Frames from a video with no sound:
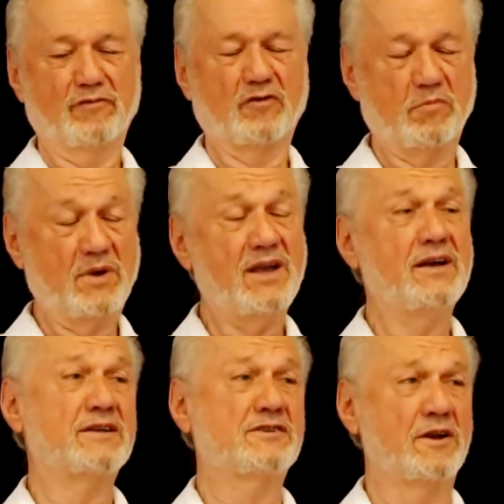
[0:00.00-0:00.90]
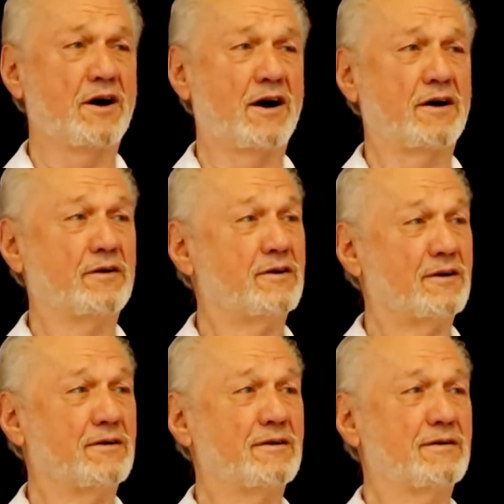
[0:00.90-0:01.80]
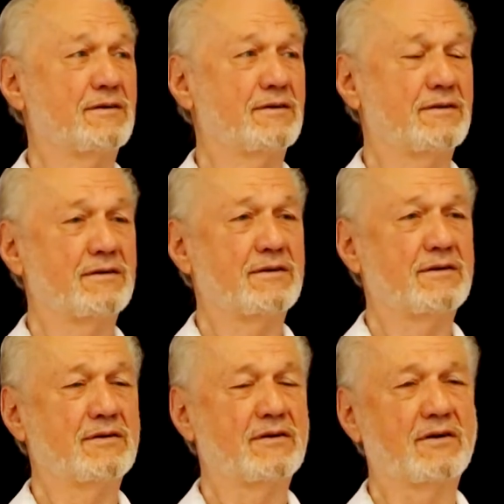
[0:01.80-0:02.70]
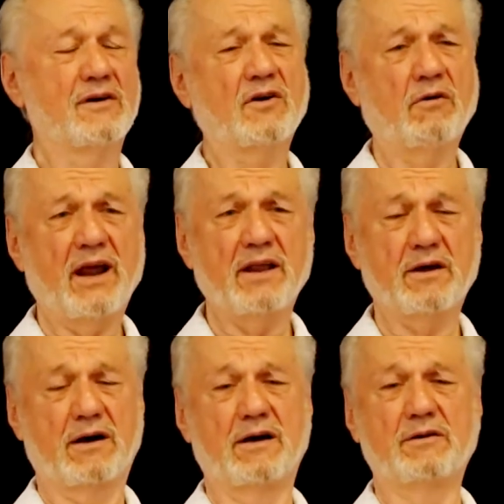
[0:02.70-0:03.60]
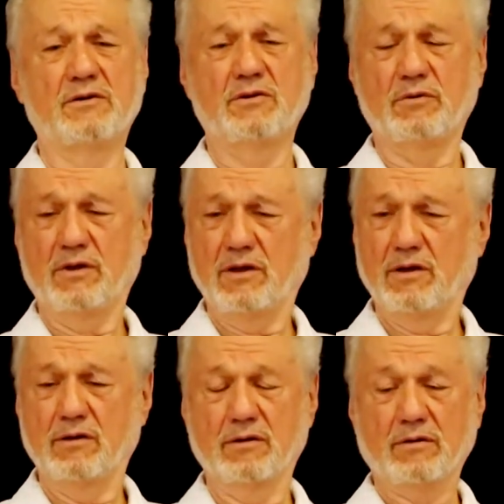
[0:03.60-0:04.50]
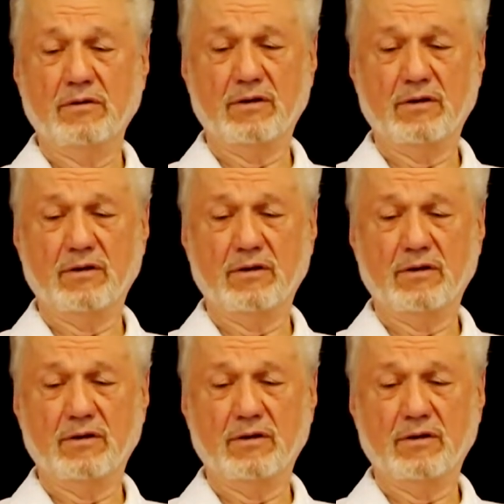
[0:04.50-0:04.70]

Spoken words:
For me, it's an honor, a great honor to hear